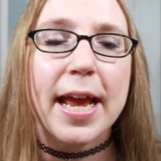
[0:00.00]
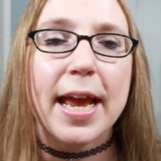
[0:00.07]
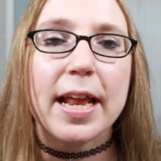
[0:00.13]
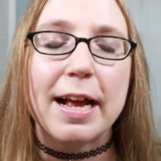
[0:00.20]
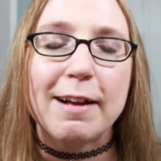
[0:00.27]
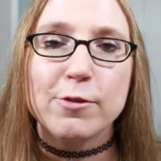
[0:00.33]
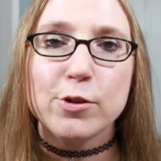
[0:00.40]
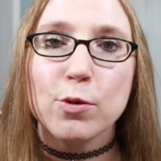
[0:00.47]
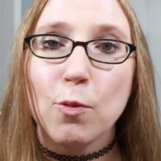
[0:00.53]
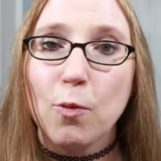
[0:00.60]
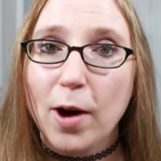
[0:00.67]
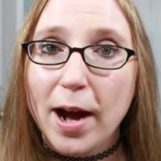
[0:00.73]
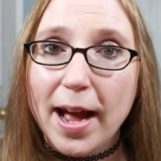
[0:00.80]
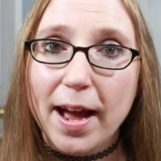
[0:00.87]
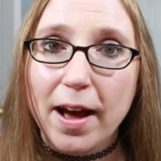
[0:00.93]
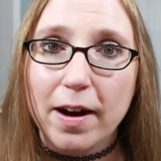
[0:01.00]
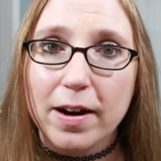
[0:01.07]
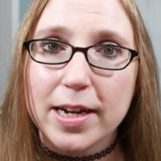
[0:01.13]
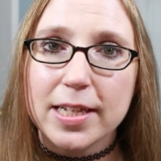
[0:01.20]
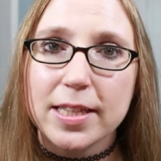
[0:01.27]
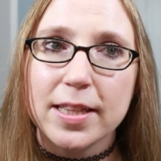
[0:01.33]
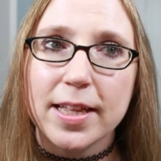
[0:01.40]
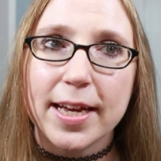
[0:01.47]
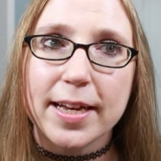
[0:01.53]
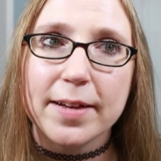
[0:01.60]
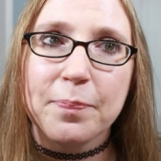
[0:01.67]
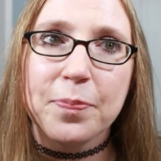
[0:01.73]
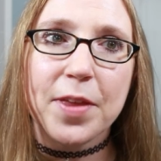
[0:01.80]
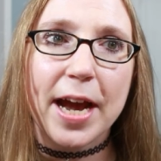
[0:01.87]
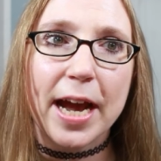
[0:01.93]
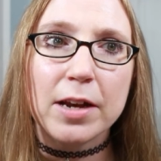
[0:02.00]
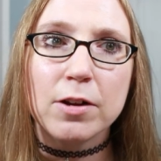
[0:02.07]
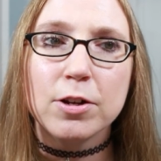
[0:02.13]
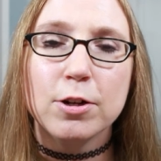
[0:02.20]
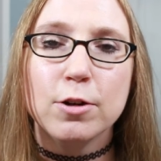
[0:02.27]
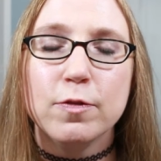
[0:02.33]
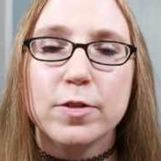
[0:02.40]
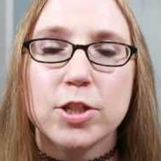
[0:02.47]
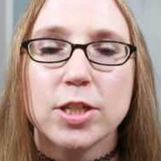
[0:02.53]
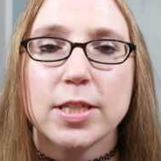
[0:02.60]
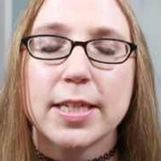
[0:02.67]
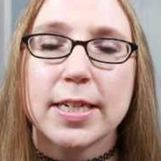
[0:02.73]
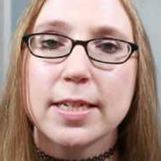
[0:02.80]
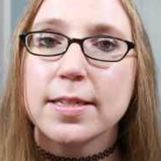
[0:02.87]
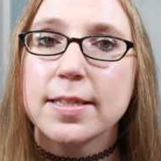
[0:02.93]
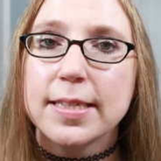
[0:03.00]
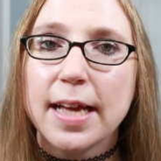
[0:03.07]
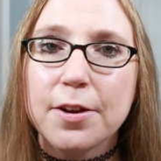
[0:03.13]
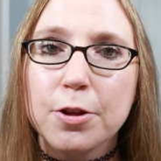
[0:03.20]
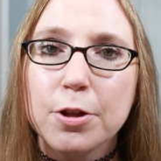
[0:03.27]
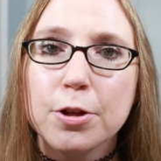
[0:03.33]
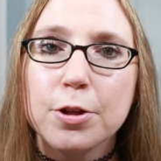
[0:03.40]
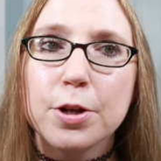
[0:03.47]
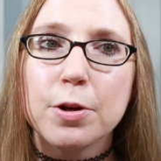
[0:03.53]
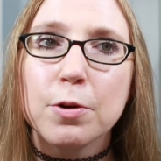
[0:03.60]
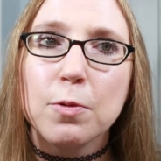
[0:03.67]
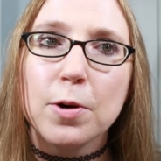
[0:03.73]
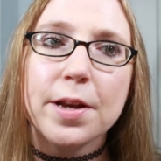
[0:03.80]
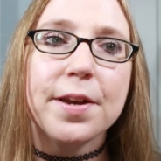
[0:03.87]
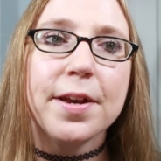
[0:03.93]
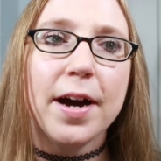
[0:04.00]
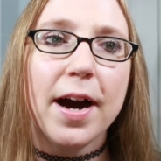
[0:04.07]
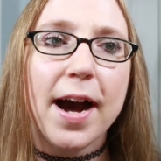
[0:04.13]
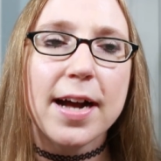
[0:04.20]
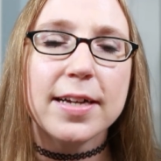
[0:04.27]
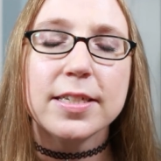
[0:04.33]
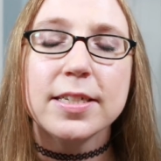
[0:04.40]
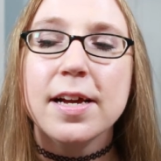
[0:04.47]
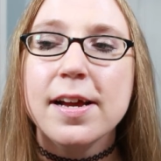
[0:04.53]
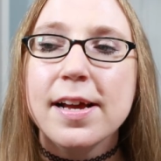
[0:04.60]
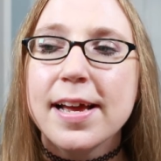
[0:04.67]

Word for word: And after a while, it, like, I don't know if it just, like, settled or whatnot.